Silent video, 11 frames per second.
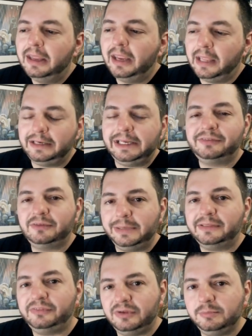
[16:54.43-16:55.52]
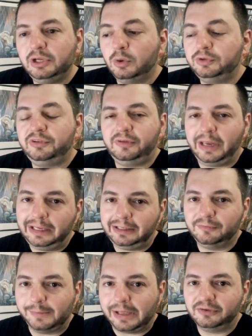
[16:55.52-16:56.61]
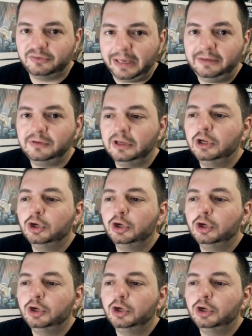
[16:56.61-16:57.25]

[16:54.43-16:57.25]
And then he has to meet the symbiote, which is an alien from outer space,